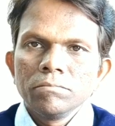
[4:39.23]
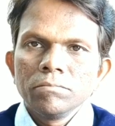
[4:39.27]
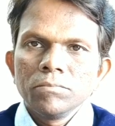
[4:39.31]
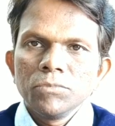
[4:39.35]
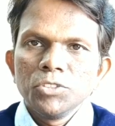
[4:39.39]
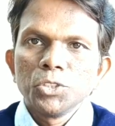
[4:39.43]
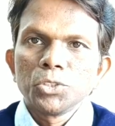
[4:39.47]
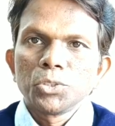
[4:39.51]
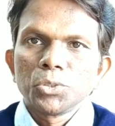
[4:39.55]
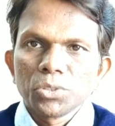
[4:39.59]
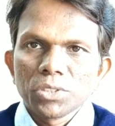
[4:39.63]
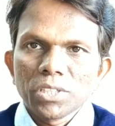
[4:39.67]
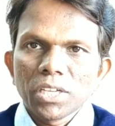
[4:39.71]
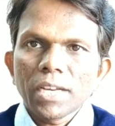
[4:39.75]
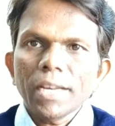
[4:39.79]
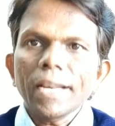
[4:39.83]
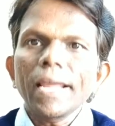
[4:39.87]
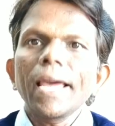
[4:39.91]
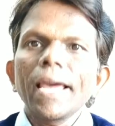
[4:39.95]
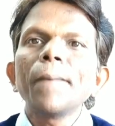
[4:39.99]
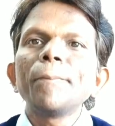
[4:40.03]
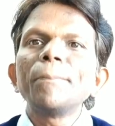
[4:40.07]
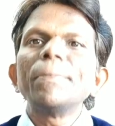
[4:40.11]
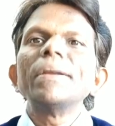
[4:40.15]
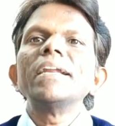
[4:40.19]
due to the
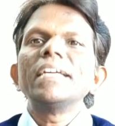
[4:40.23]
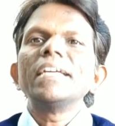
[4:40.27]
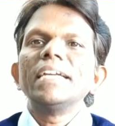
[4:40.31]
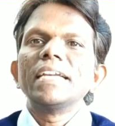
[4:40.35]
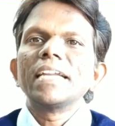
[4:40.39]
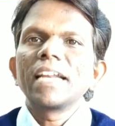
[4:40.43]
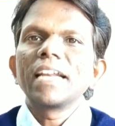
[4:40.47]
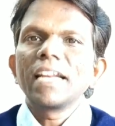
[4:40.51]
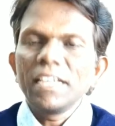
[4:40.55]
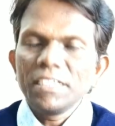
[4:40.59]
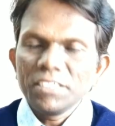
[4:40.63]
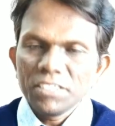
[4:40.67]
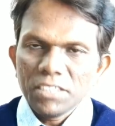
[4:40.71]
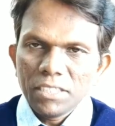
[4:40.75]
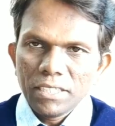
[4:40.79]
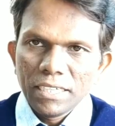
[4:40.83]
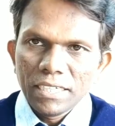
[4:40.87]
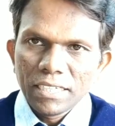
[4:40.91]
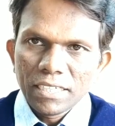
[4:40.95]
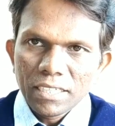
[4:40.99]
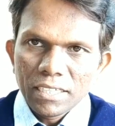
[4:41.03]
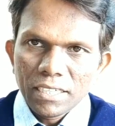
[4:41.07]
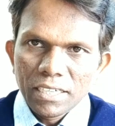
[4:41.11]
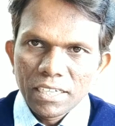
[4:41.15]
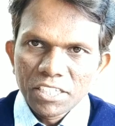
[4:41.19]
rapid
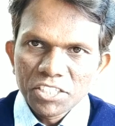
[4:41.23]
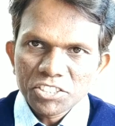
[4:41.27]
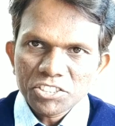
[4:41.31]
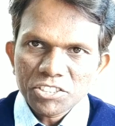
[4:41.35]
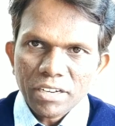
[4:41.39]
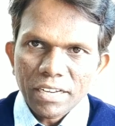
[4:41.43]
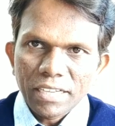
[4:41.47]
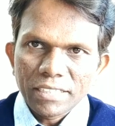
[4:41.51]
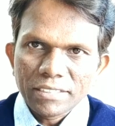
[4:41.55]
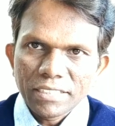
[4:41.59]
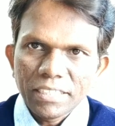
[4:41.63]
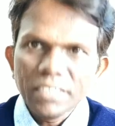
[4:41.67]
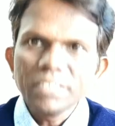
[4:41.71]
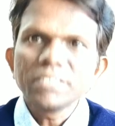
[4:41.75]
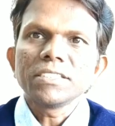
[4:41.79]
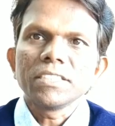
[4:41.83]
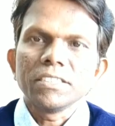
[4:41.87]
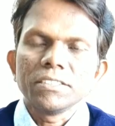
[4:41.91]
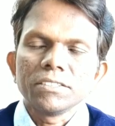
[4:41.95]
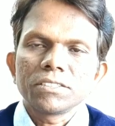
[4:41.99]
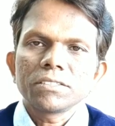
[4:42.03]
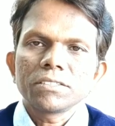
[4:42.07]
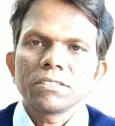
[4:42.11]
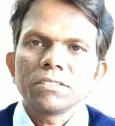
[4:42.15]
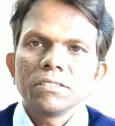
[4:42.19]

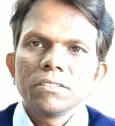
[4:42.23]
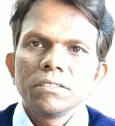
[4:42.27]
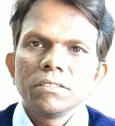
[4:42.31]
industrializations,